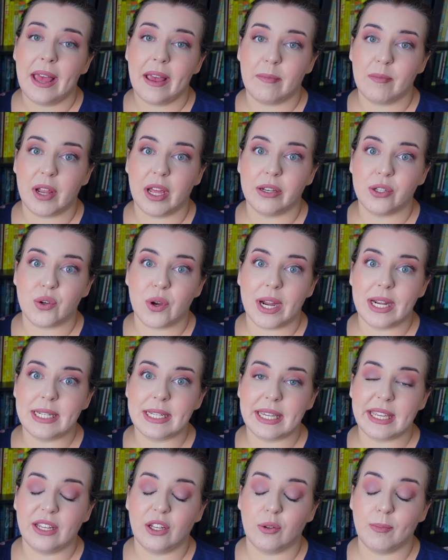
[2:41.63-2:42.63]
I'm not trying
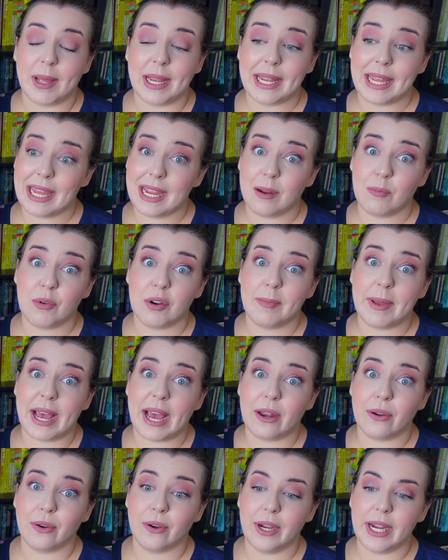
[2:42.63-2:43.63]
to kill my camera
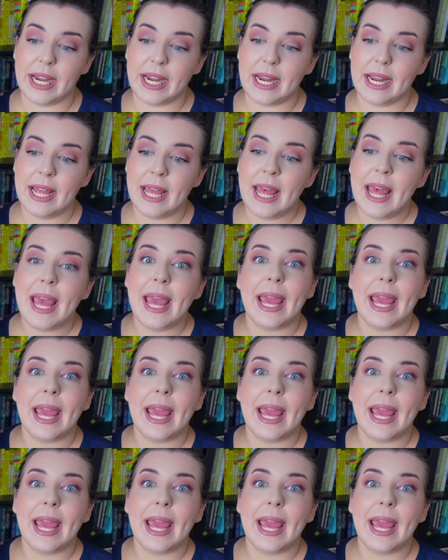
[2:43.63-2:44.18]
battery.